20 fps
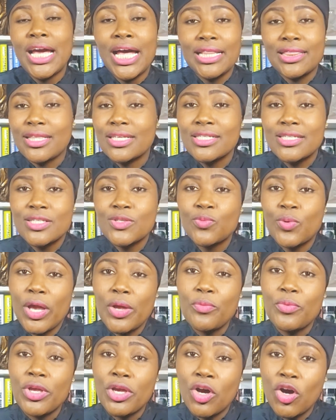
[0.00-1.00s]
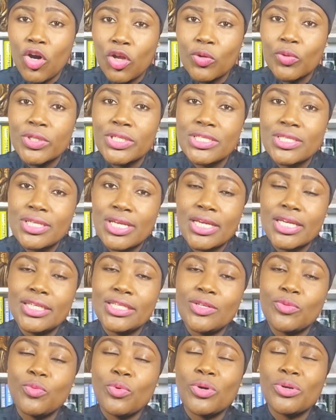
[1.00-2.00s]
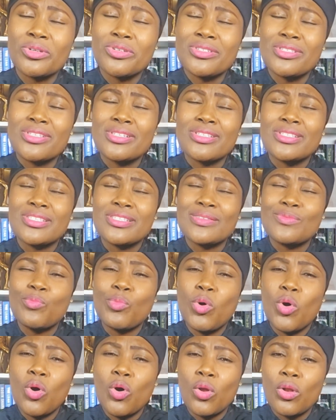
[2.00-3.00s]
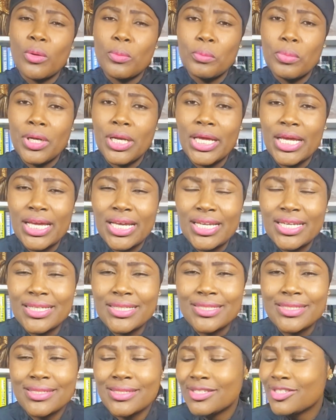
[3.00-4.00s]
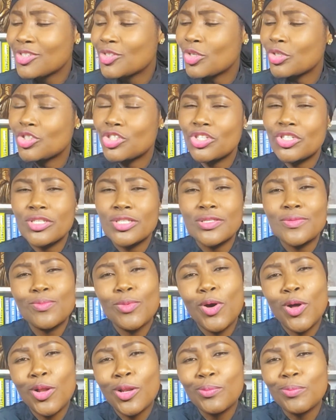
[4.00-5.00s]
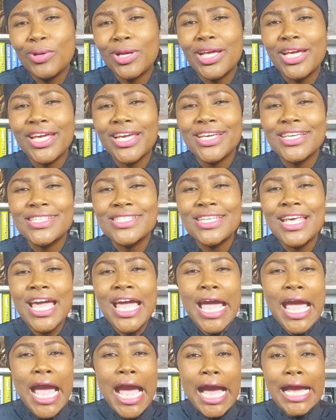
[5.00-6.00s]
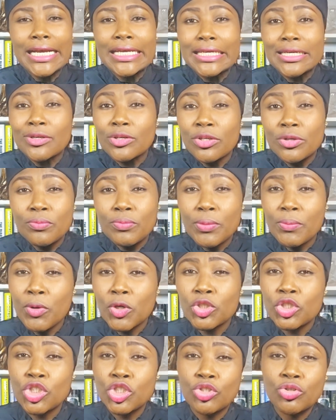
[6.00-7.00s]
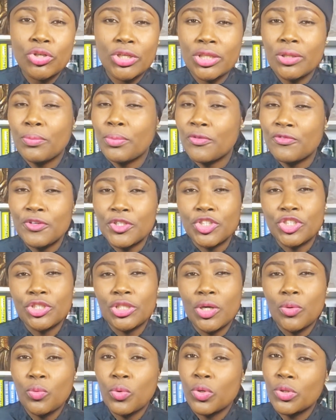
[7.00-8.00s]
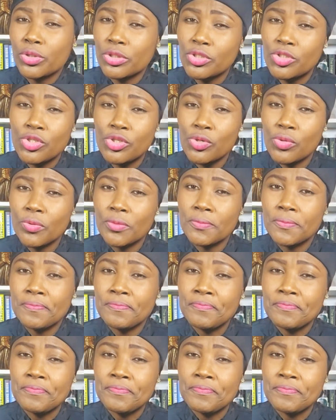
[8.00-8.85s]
And this is why we always say the world is a small place, it's such a small place. And it couldn't be more true in the professional world, too.